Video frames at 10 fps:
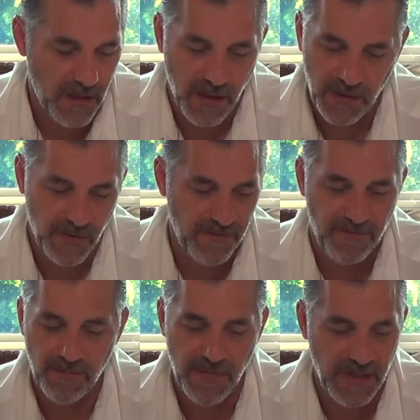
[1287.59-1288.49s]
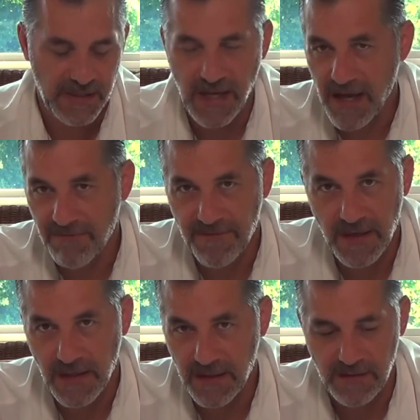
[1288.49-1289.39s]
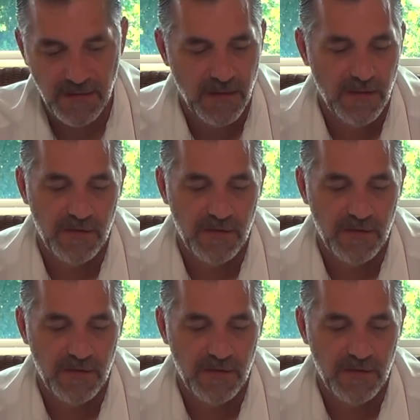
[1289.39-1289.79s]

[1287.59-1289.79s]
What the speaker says: all the way from a cafe